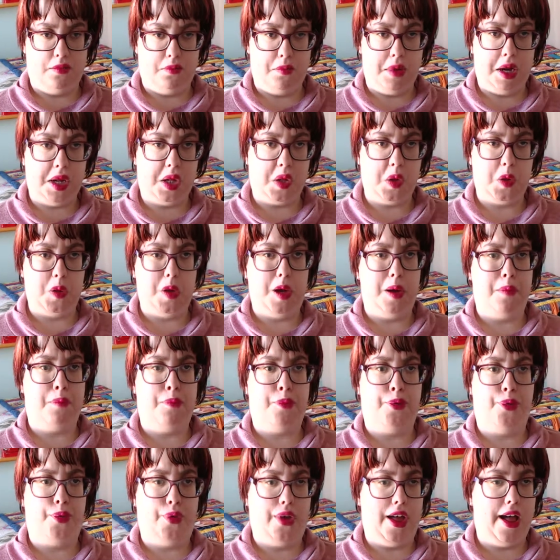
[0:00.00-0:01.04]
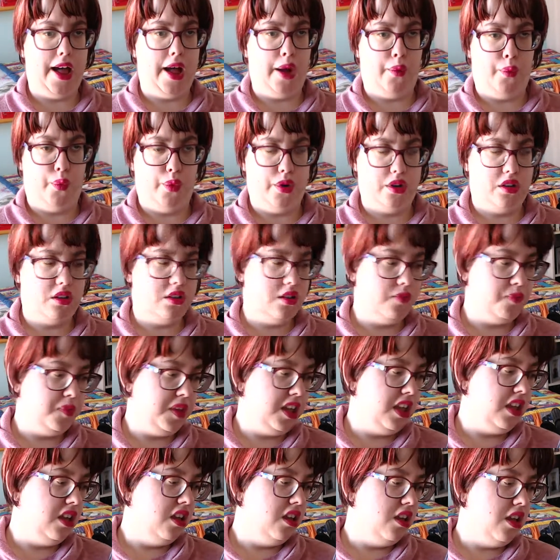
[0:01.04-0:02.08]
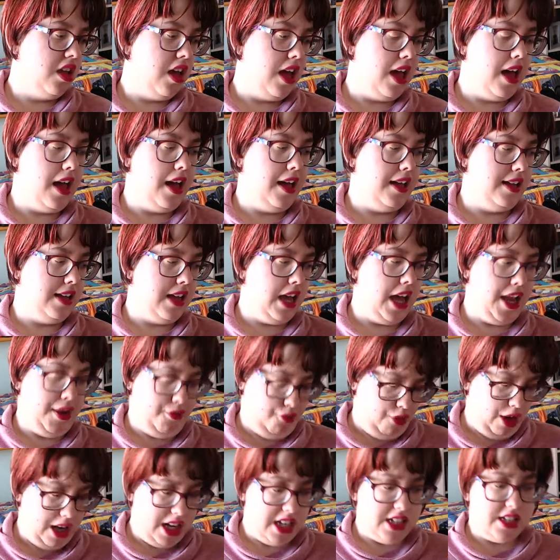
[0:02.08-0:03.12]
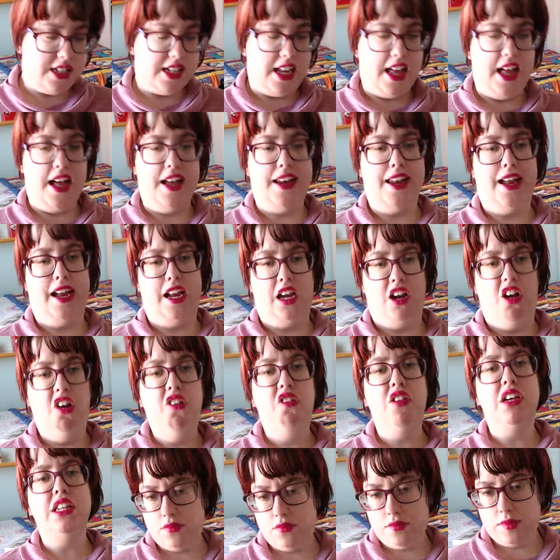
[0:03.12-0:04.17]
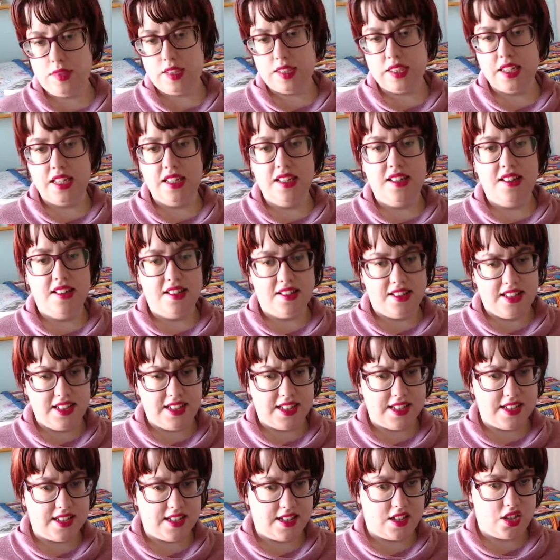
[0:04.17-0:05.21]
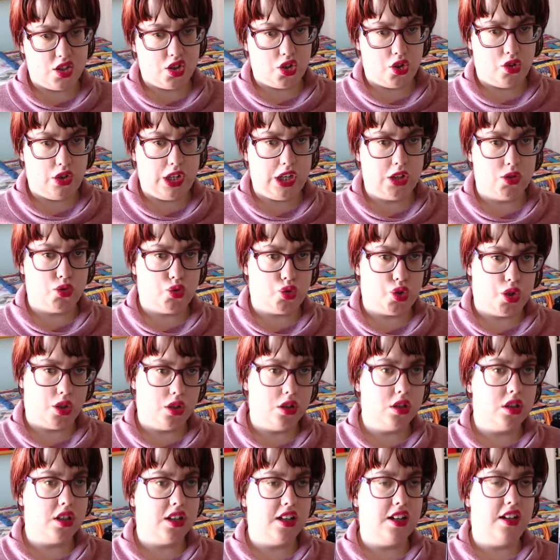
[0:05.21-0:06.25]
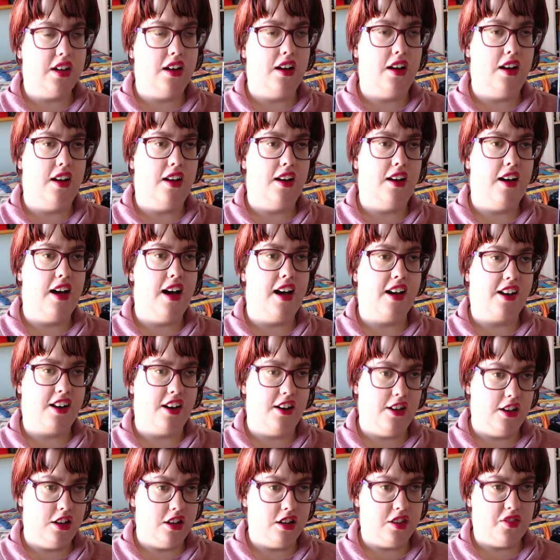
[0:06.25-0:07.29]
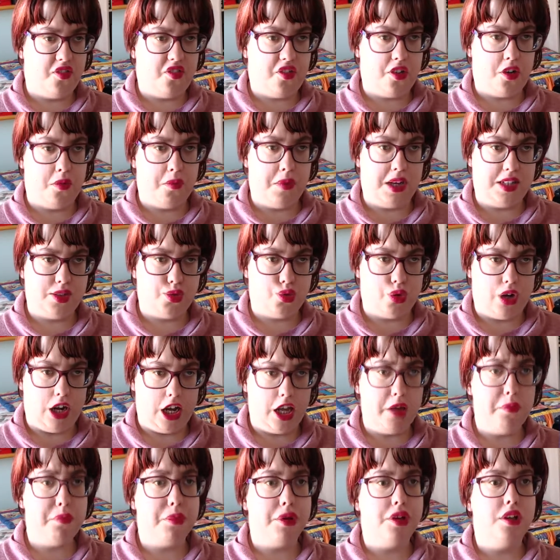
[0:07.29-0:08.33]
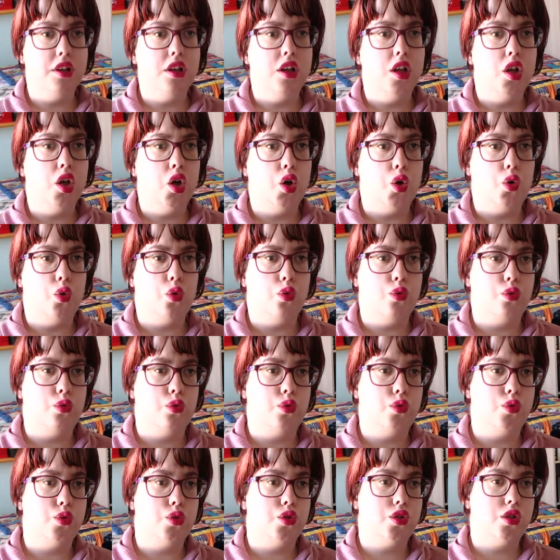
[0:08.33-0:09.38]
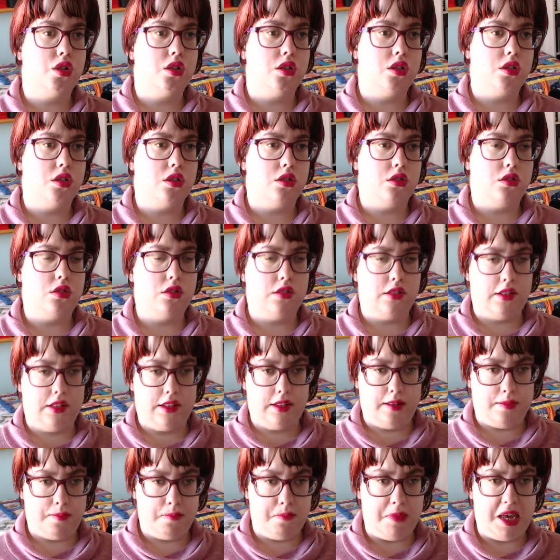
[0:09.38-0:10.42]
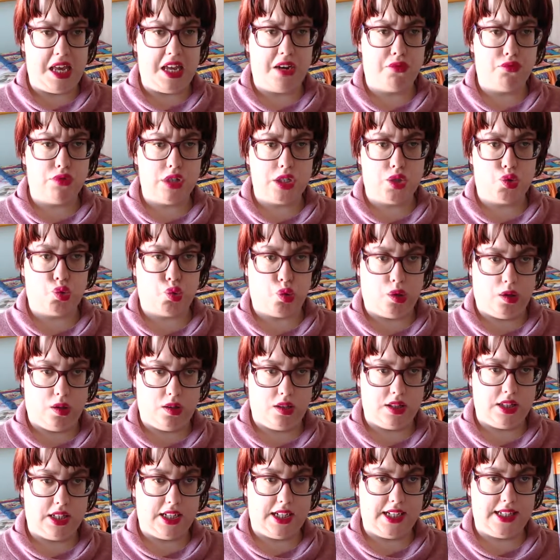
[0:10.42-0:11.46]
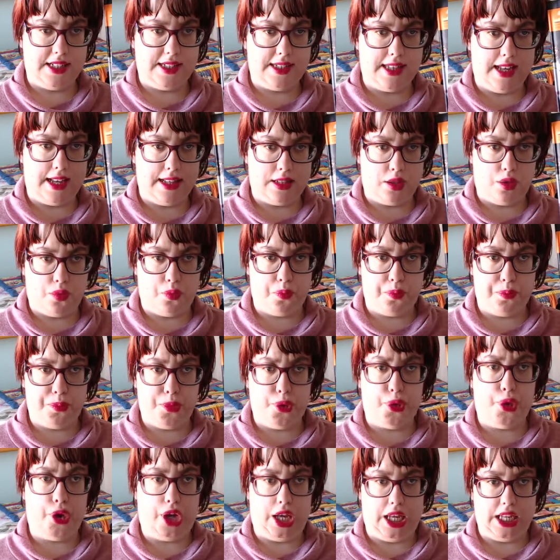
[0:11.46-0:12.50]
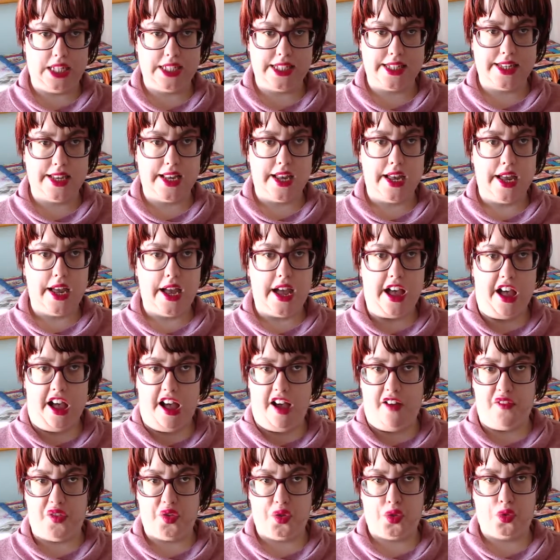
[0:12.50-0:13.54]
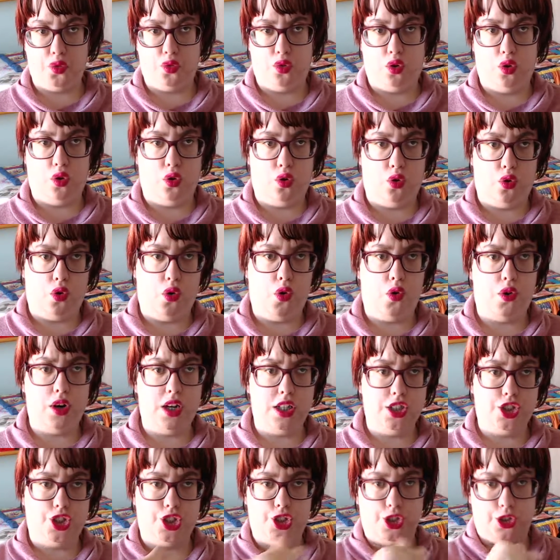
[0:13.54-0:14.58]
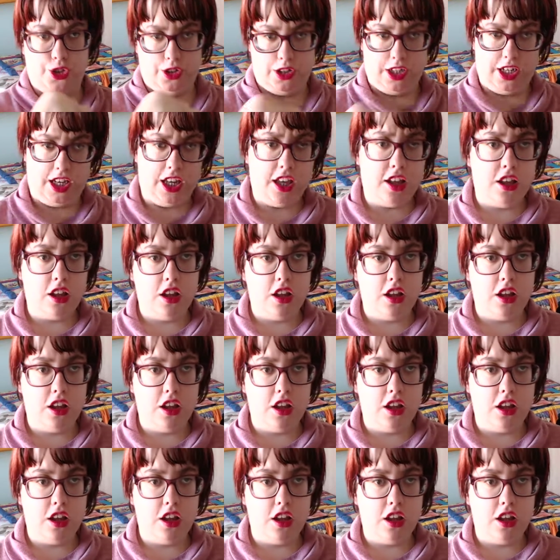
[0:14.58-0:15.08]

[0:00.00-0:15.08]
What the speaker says: Barco de Vapor Award, and I read it and I love it. This is the story of Trog, a girl from a tribe whose main ritual is that boys have to go on a journey